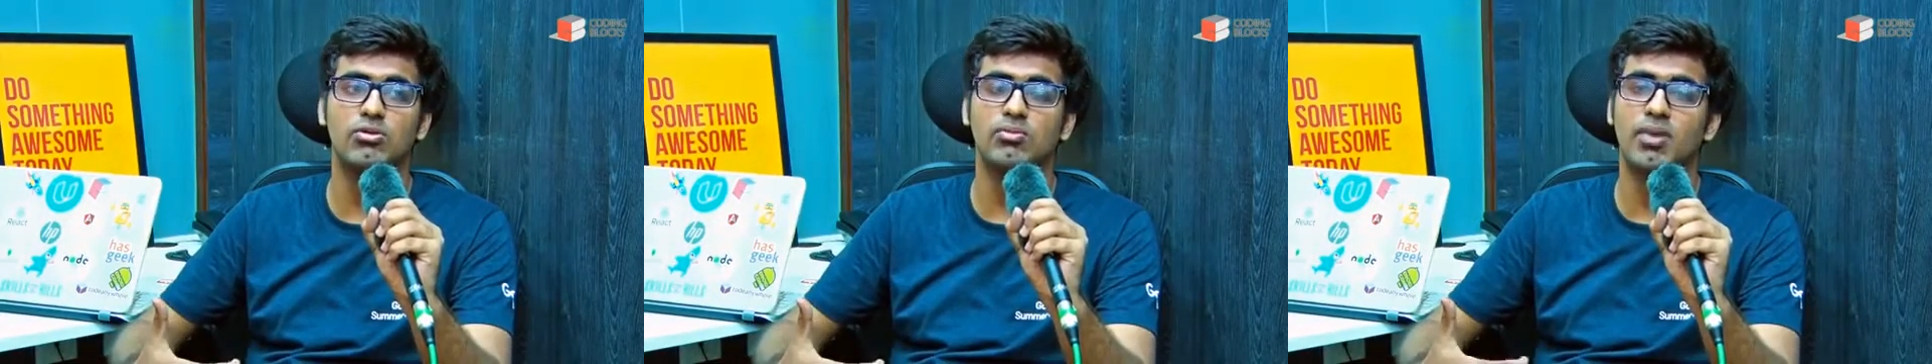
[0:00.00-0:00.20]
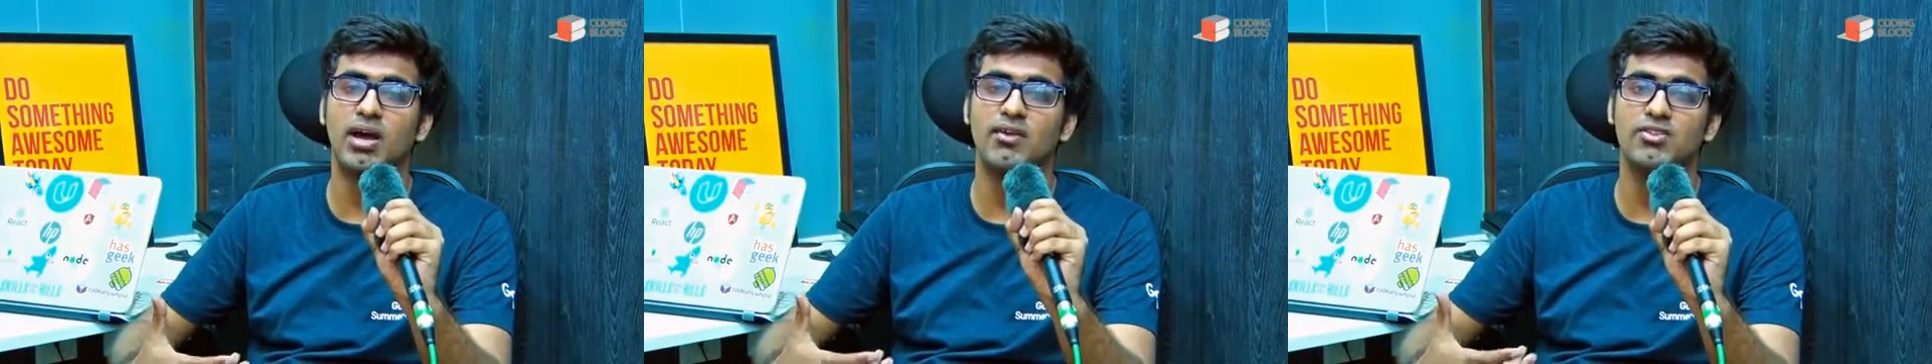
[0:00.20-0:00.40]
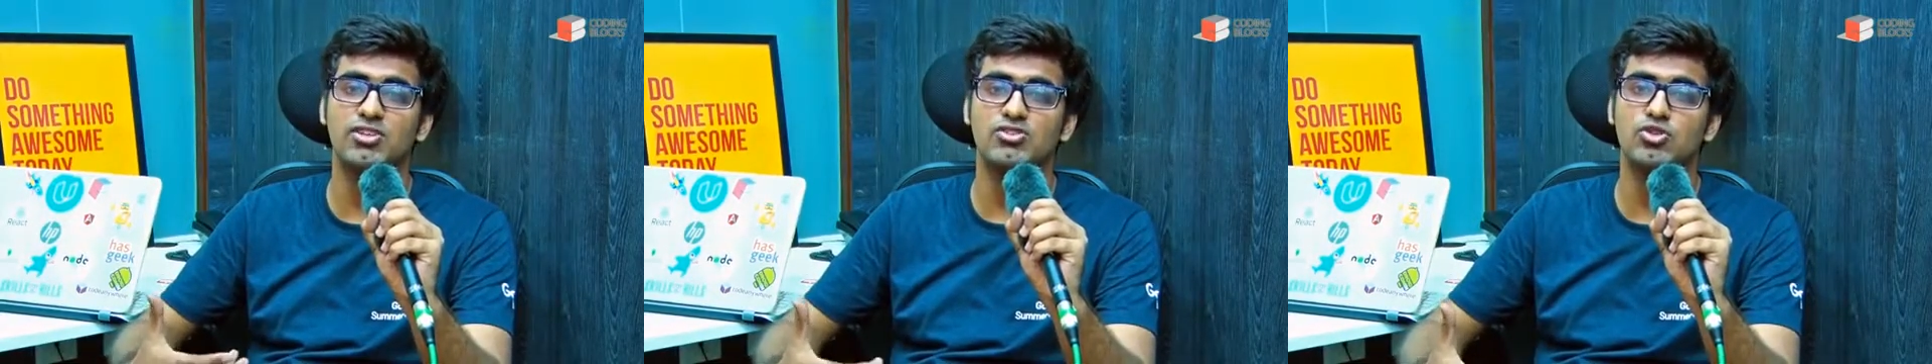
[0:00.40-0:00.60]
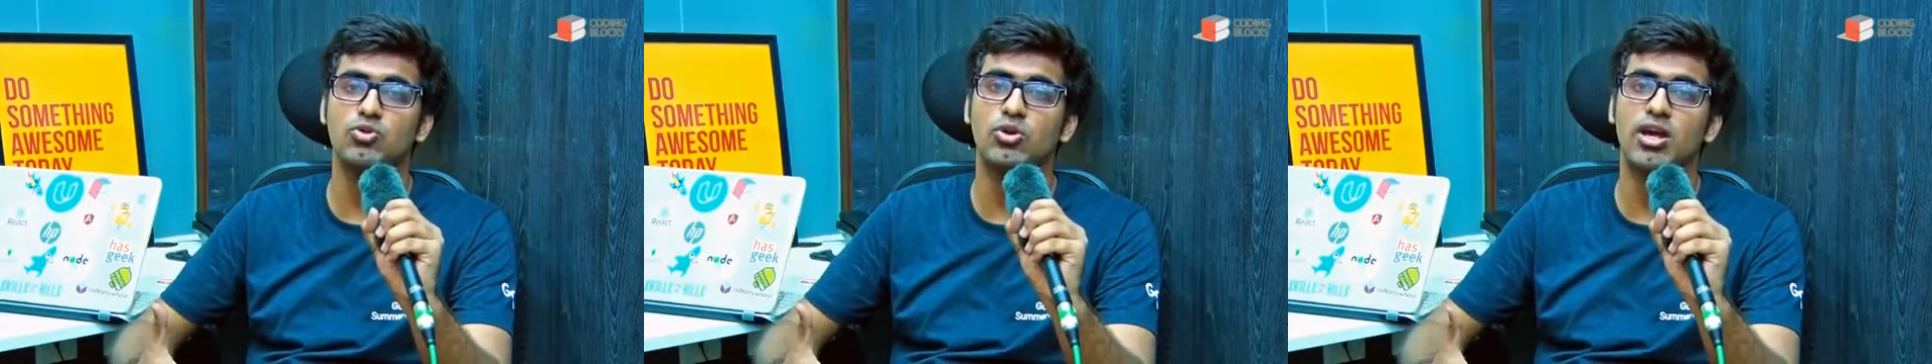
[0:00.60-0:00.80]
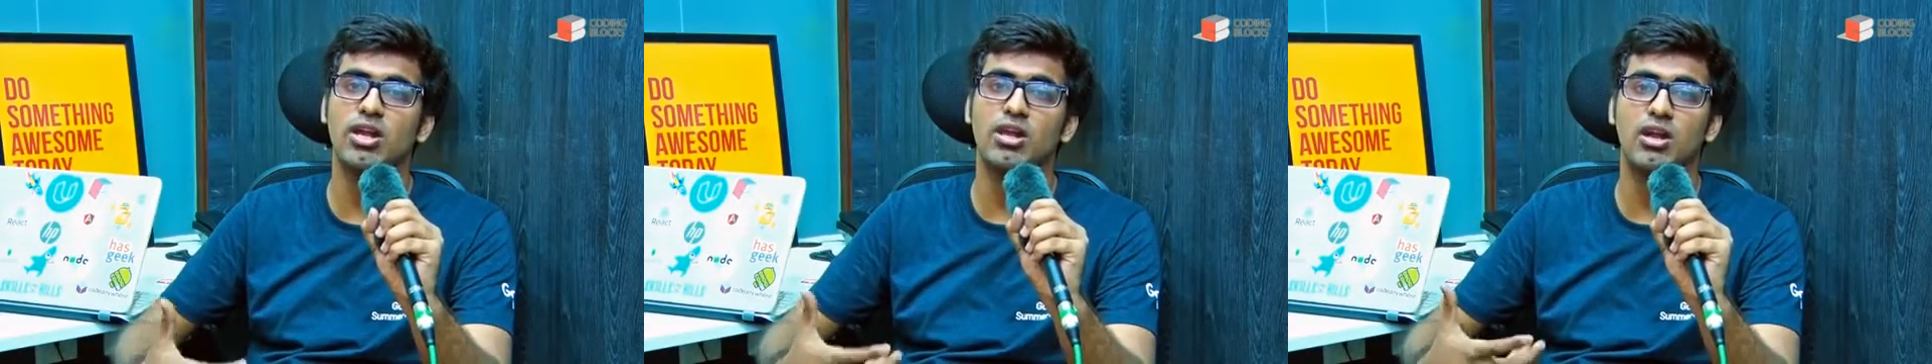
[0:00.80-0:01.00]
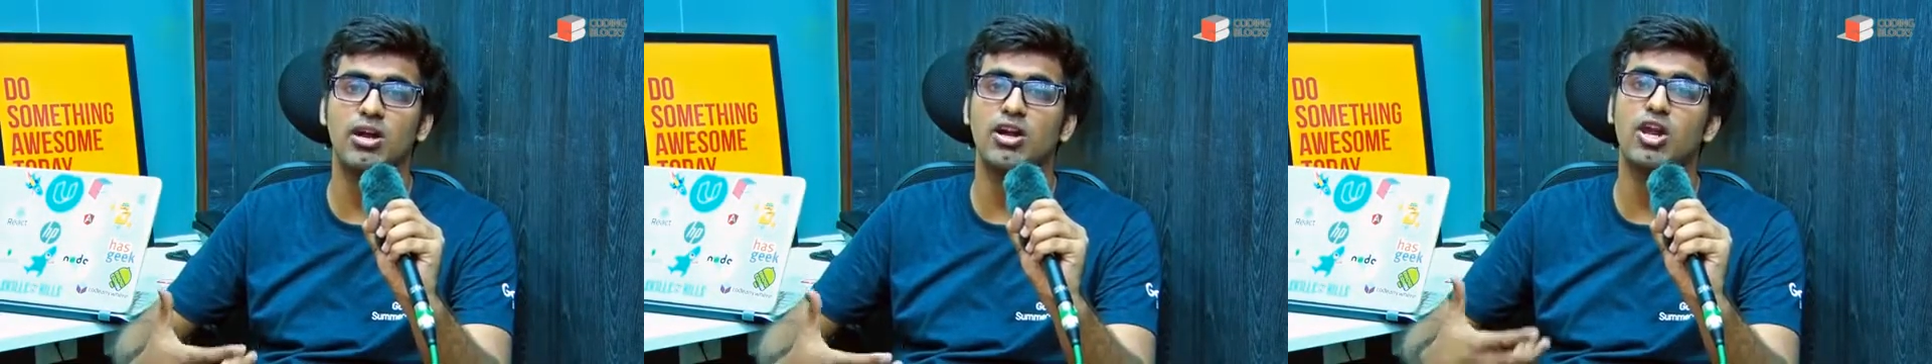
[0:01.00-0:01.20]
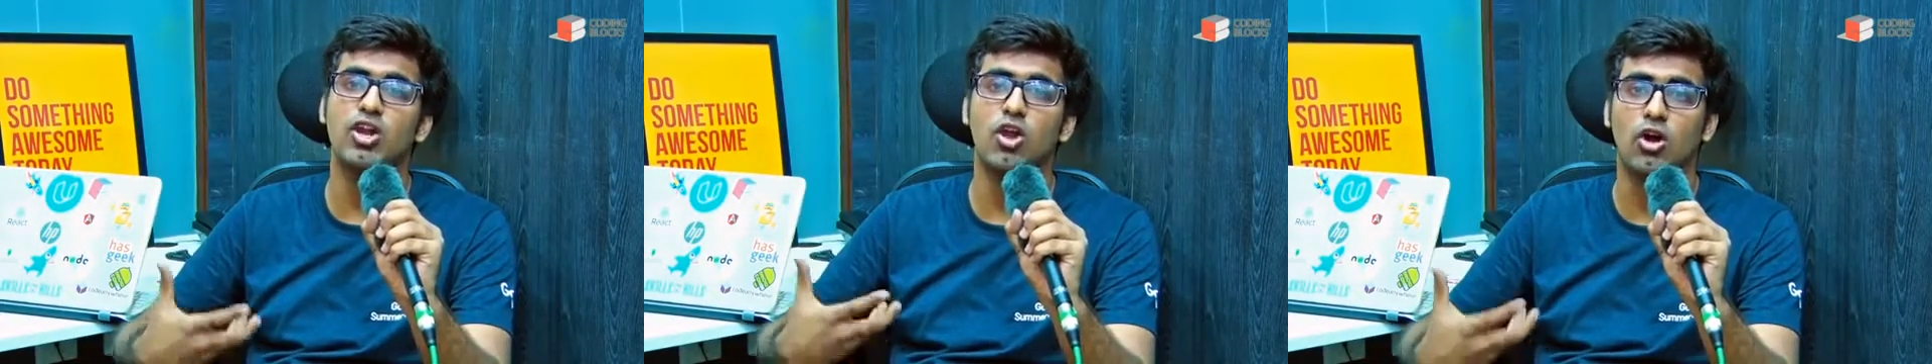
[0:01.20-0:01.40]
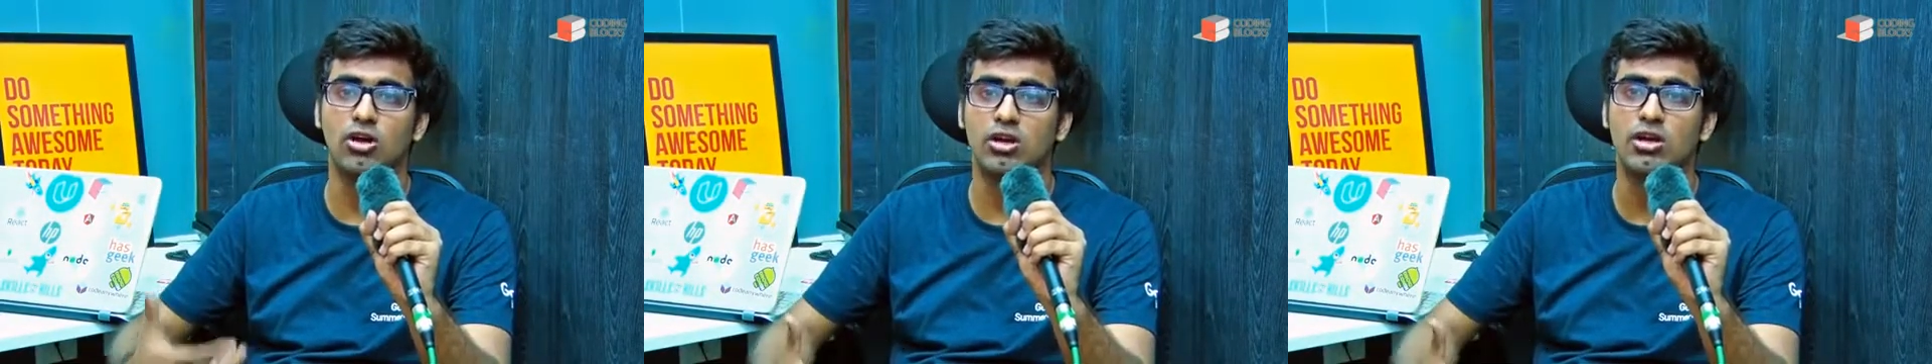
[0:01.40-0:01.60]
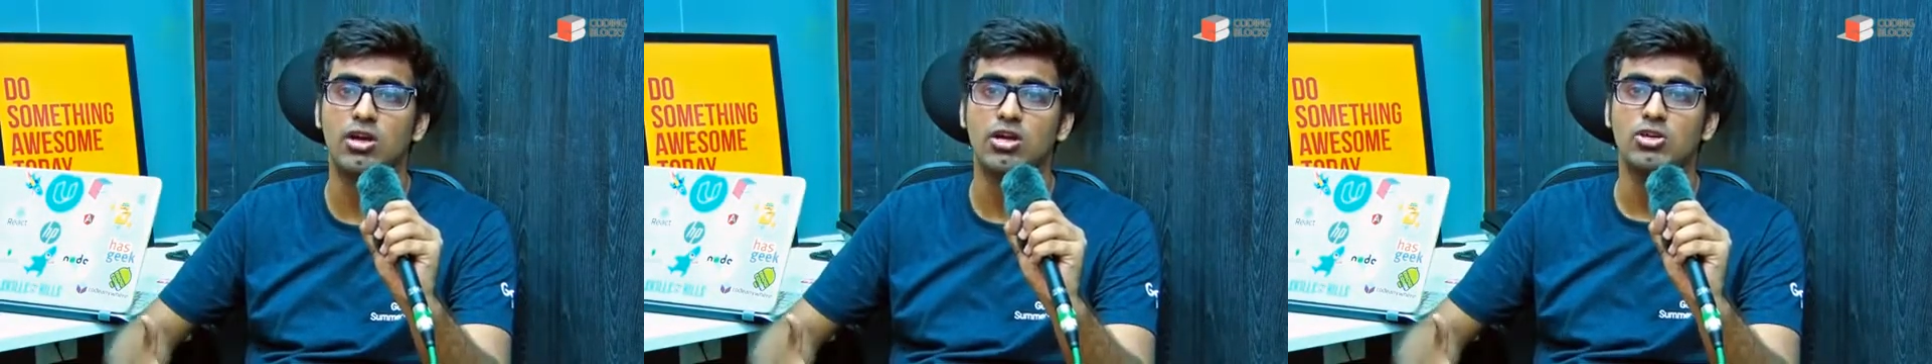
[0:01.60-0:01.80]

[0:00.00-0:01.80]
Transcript: by which you can learn a lot.